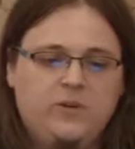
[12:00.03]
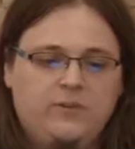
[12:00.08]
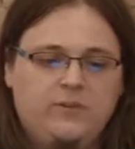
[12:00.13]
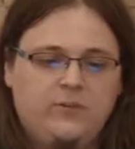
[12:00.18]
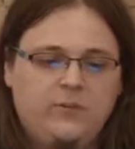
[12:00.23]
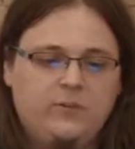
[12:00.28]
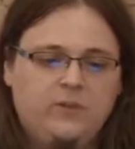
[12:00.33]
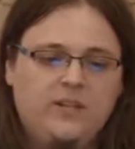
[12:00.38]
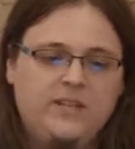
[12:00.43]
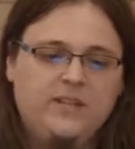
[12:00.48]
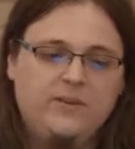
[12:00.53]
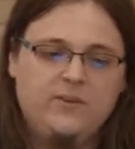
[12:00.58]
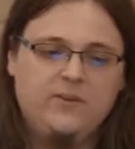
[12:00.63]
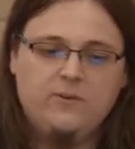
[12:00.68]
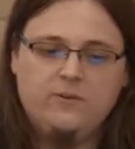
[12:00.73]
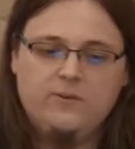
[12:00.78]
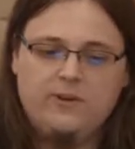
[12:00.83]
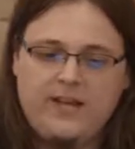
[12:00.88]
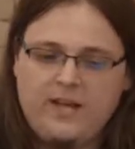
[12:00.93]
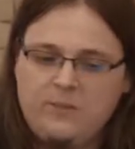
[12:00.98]
have to link
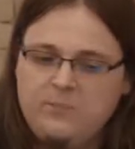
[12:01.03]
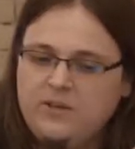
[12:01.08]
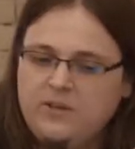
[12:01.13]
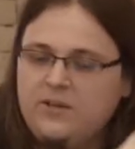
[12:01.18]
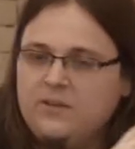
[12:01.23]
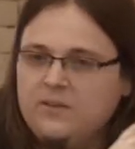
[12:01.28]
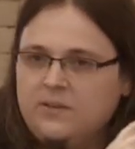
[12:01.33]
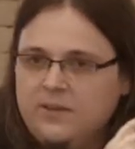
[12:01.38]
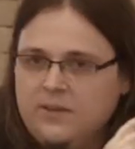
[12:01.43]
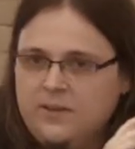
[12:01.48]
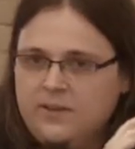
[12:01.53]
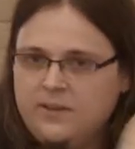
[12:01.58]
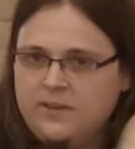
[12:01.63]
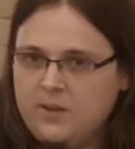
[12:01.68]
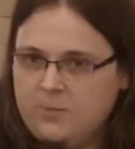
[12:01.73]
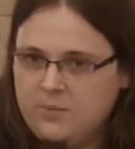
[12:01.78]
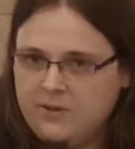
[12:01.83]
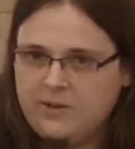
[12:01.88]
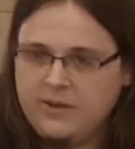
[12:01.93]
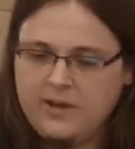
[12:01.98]
your Epic and
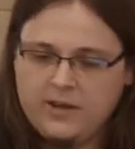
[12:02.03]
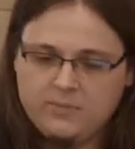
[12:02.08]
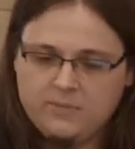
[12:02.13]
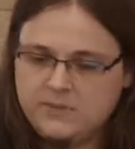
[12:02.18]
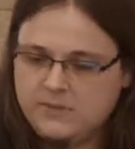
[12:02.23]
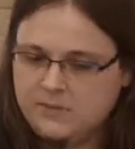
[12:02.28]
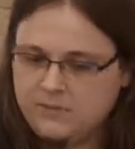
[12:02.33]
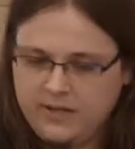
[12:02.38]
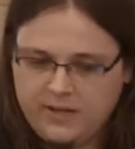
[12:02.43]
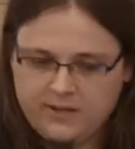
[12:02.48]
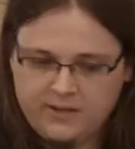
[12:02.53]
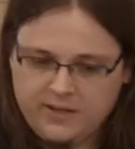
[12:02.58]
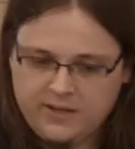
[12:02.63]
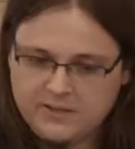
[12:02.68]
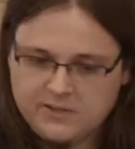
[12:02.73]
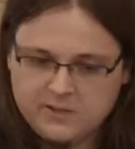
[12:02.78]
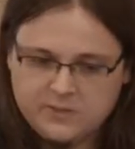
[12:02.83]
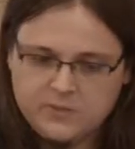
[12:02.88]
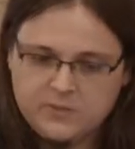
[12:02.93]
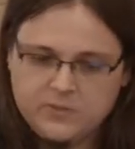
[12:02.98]
GitHub accounts to get
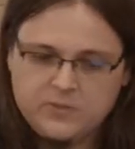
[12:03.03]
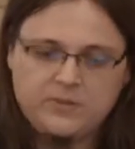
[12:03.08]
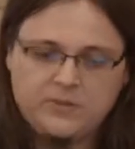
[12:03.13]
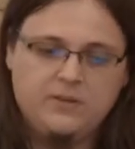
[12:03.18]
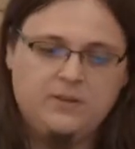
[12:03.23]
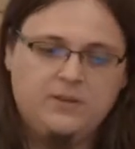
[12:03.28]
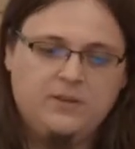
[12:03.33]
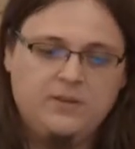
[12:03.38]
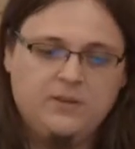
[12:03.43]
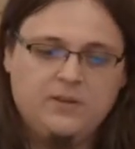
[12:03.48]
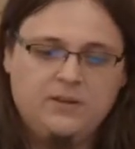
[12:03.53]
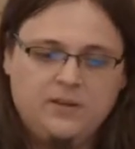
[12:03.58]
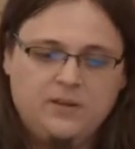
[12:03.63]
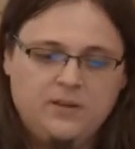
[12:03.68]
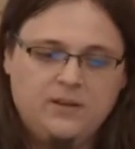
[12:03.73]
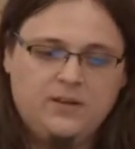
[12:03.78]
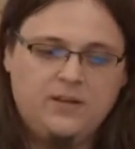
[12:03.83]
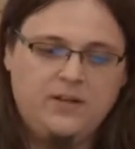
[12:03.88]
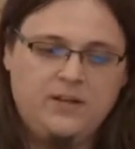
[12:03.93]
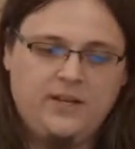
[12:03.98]
access to it
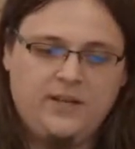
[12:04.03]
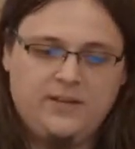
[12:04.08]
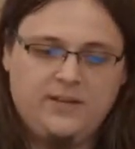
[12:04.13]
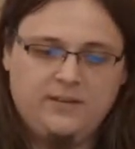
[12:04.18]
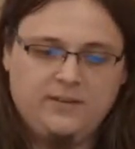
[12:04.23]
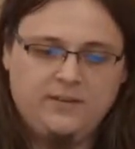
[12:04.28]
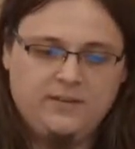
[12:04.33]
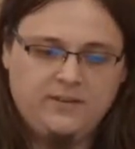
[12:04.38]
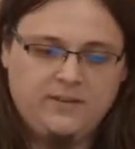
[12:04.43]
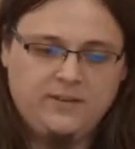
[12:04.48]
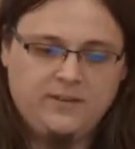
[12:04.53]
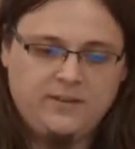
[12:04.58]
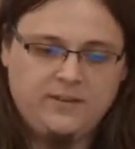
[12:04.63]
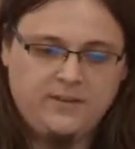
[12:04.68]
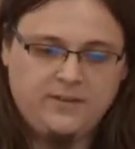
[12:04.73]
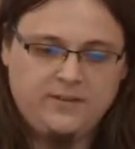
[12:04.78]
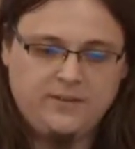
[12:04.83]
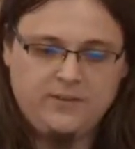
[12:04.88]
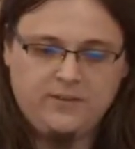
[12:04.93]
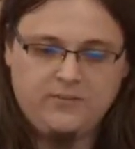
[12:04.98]
and uh, they,
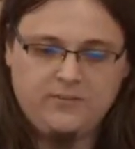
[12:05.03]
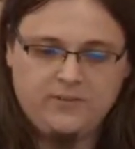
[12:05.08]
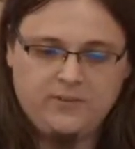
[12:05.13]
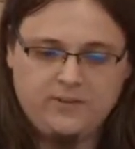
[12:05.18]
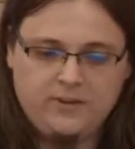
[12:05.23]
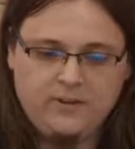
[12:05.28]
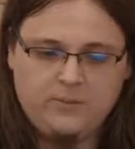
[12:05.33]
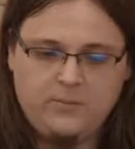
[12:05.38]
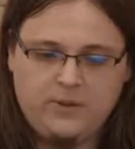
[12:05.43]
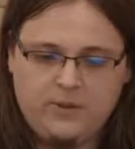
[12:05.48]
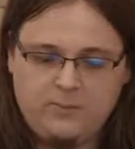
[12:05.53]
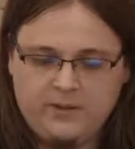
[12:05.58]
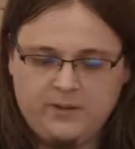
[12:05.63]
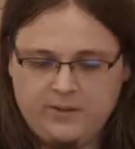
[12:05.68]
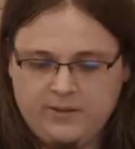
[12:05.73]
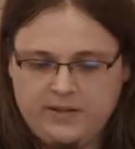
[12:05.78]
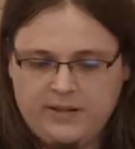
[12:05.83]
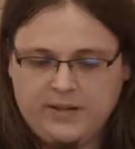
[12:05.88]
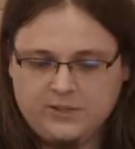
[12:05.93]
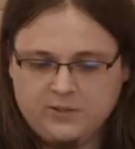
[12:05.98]
um, uh, but
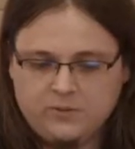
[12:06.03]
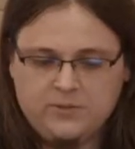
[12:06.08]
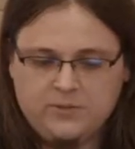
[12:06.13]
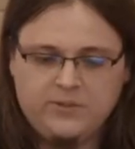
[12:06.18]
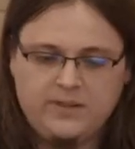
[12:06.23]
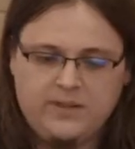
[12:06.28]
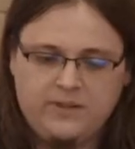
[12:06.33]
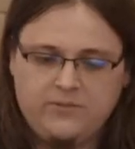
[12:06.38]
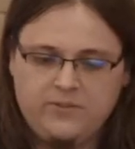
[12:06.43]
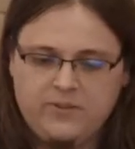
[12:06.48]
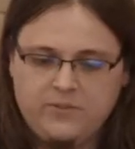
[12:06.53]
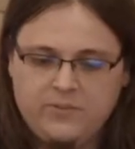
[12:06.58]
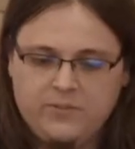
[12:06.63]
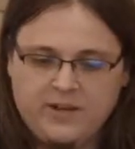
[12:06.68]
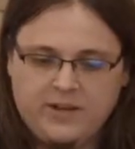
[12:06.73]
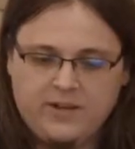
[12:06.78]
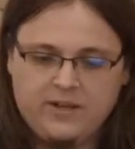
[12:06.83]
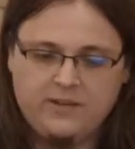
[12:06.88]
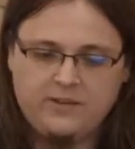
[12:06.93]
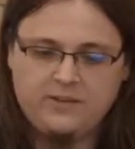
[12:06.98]
they actually take
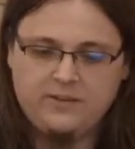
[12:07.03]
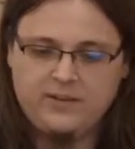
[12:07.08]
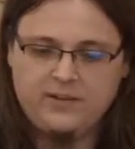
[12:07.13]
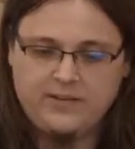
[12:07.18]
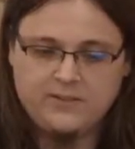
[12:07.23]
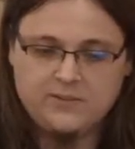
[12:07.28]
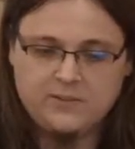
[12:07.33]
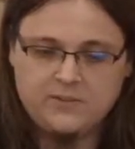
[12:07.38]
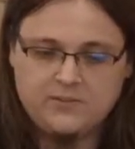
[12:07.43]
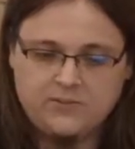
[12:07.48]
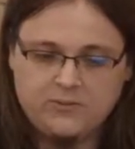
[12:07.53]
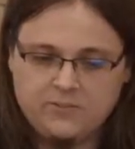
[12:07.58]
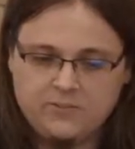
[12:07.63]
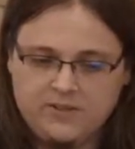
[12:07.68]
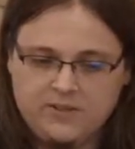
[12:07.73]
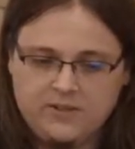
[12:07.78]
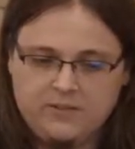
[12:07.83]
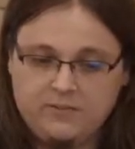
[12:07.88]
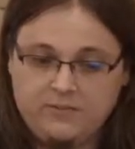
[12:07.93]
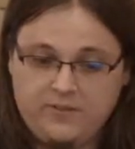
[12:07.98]
feedback and assets from
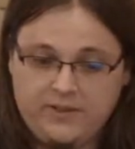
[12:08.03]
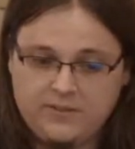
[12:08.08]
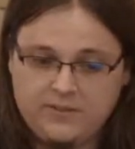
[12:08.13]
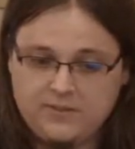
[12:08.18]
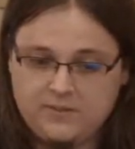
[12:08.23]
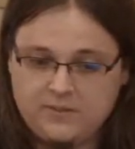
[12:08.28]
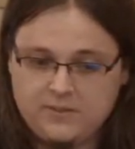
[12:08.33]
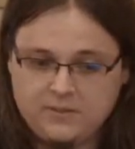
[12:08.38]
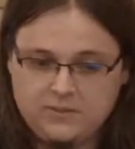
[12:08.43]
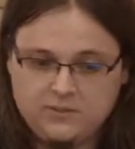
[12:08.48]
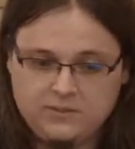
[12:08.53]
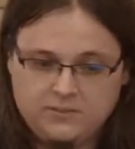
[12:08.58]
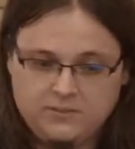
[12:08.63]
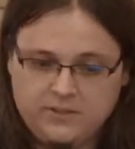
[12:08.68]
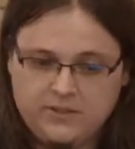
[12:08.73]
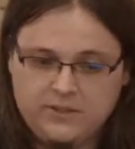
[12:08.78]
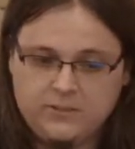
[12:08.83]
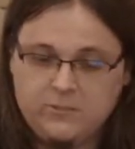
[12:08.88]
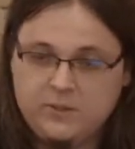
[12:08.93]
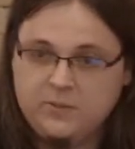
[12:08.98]
the fans, so
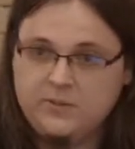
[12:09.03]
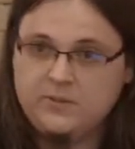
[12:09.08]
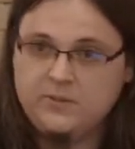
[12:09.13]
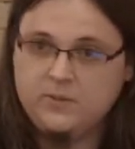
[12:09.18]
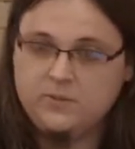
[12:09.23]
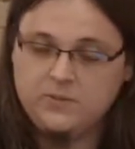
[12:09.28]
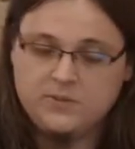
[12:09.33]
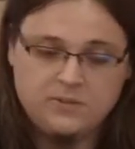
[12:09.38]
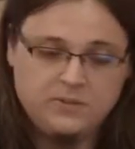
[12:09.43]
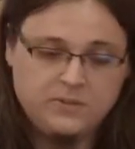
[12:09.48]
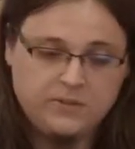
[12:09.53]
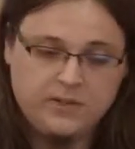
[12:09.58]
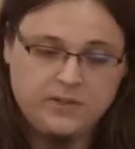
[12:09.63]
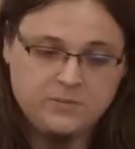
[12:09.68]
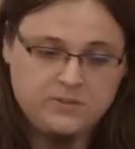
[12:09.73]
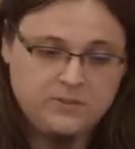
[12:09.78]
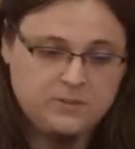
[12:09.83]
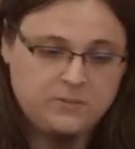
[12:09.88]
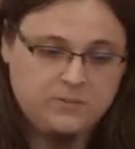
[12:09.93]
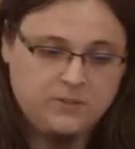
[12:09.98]
they implement those into
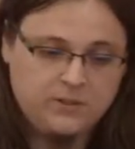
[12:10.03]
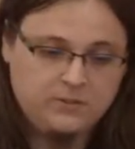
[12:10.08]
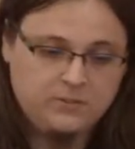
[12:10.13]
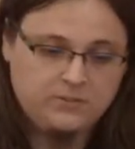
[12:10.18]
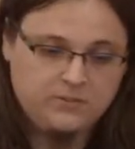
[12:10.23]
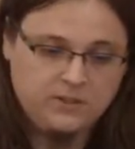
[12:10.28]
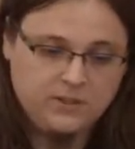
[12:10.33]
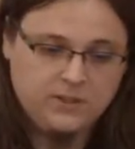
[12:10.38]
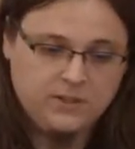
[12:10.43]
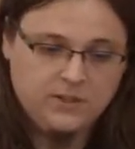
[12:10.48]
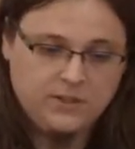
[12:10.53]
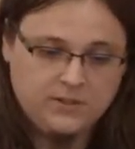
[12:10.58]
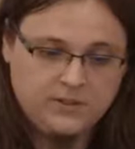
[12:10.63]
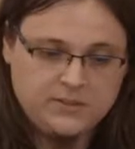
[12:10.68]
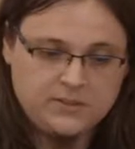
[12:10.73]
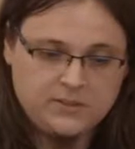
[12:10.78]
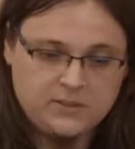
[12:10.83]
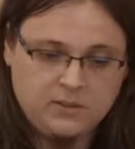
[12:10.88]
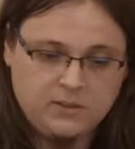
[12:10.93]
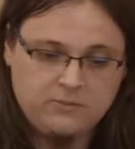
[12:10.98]
games as well. It's
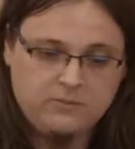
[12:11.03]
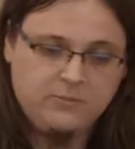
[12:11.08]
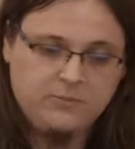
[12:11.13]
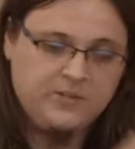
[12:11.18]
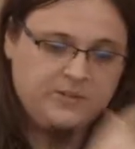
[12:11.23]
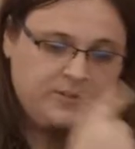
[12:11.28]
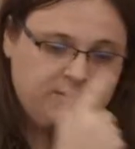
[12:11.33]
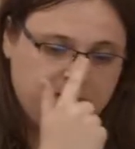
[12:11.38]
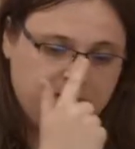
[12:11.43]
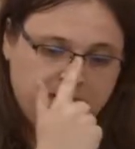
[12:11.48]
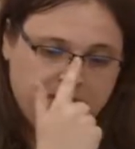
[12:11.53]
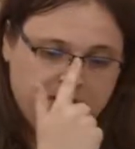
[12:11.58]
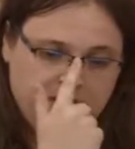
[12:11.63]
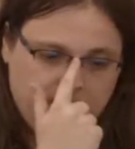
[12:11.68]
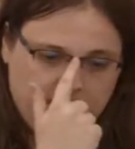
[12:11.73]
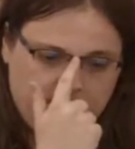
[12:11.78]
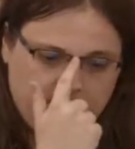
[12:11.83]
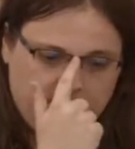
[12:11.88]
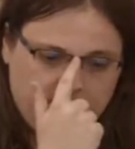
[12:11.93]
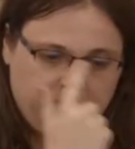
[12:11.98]
a slow but
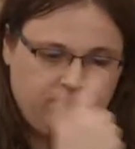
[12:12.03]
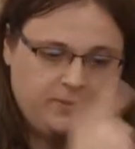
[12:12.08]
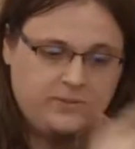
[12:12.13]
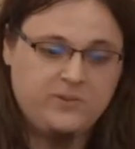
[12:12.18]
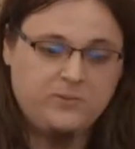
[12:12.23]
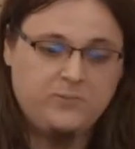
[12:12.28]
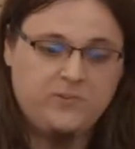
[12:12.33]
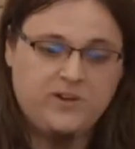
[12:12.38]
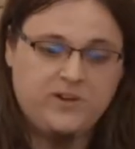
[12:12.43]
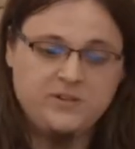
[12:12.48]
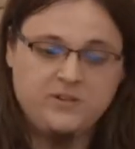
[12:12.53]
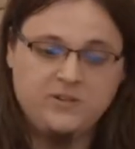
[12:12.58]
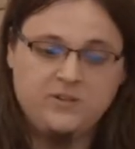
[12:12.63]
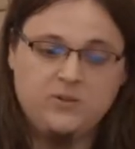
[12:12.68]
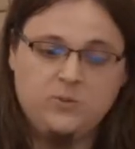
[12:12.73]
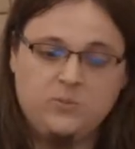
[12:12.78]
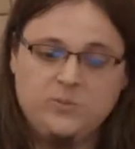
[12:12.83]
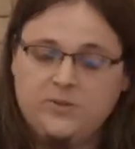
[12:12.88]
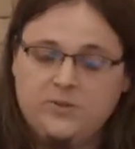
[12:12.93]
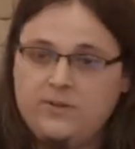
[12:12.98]
steady and surprisingly
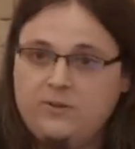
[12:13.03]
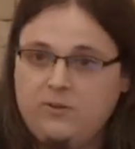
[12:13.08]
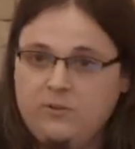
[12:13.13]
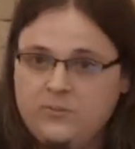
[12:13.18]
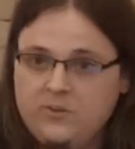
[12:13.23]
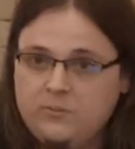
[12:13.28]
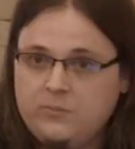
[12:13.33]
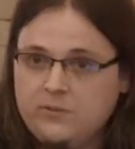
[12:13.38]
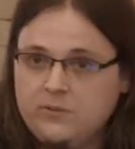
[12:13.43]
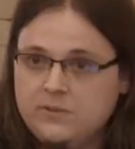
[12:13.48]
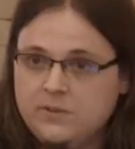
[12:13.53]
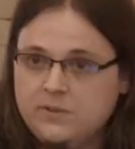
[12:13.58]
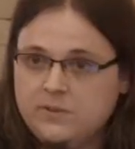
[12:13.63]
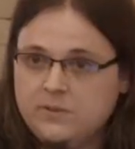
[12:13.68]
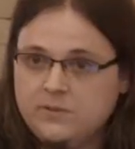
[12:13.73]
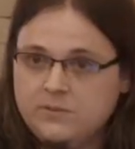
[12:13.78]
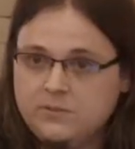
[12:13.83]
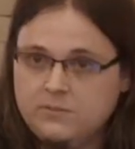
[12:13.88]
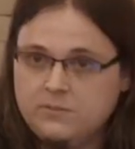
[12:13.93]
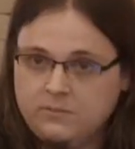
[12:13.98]
open development
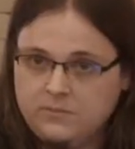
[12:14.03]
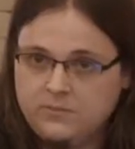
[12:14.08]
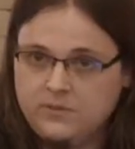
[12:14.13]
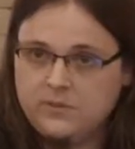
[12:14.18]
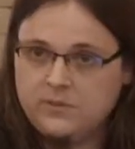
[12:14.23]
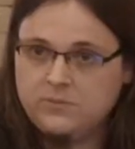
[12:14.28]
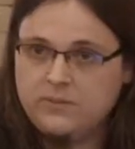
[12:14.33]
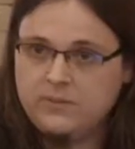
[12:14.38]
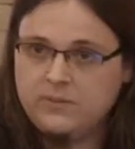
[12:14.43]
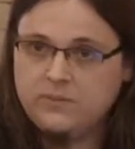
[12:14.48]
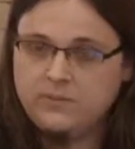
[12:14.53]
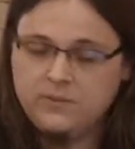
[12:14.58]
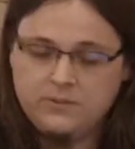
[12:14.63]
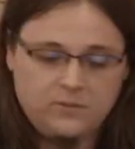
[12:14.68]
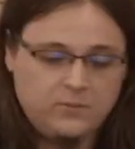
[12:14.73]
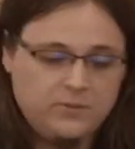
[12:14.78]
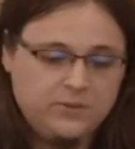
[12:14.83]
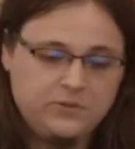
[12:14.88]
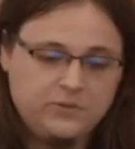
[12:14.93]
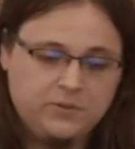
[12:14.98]
process. This is why I wanted
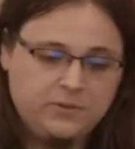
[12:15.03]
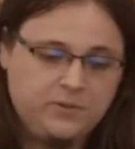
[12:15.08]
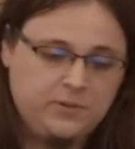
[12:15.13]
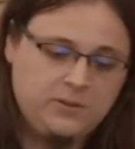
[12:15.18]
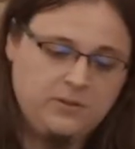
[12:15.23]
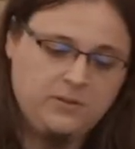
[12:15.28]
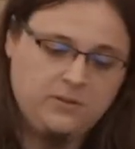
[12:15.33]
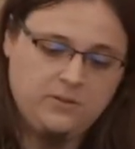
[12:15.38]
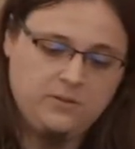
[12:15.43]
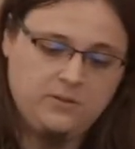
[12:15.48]
to mention it here.